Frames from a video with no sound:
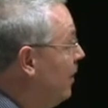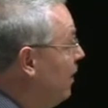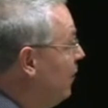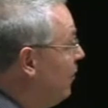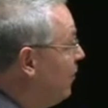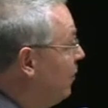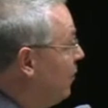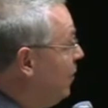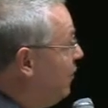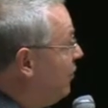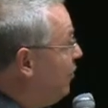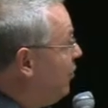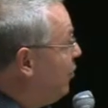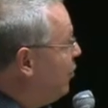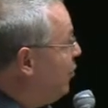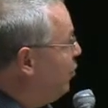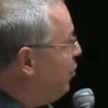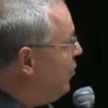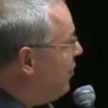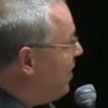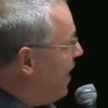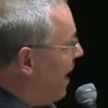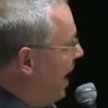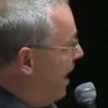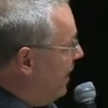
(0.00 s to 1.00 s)
So if you do
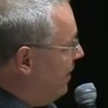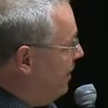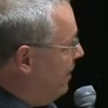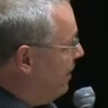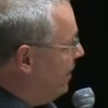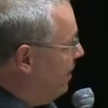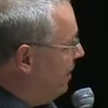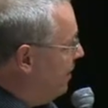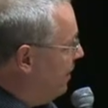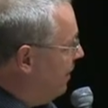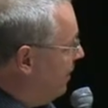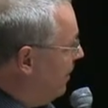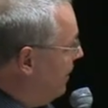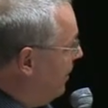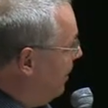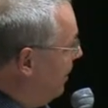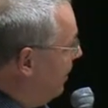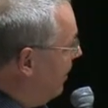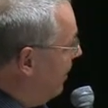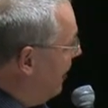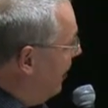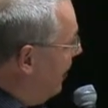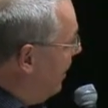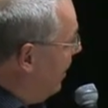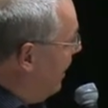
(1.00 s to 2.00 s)
that,
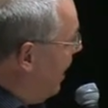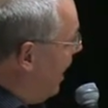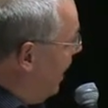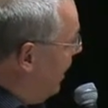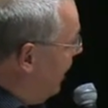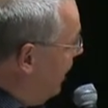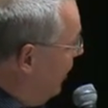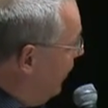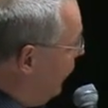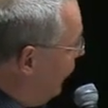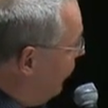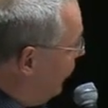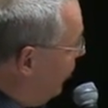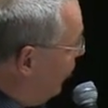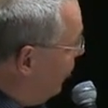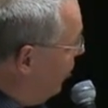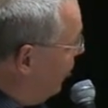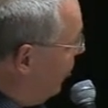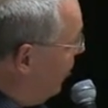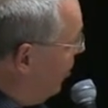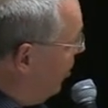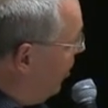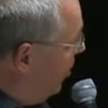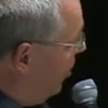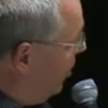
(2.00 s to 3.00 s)
and if
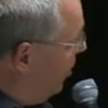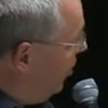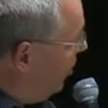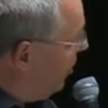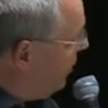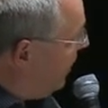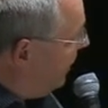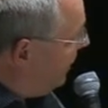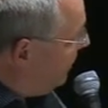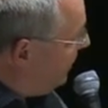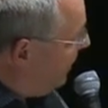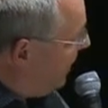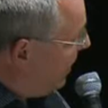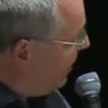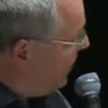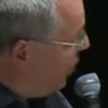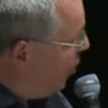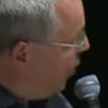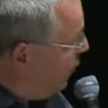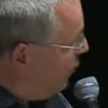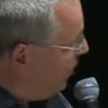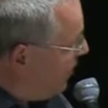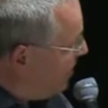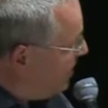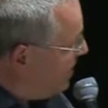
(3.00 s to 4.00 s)
you look at that
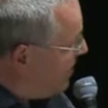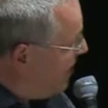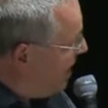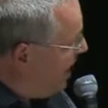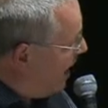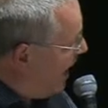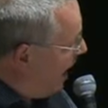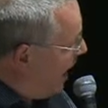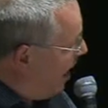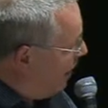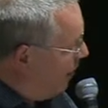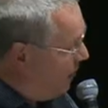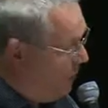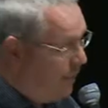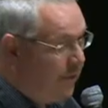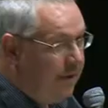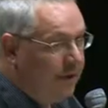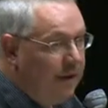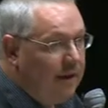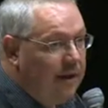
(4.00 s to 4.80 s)
over time,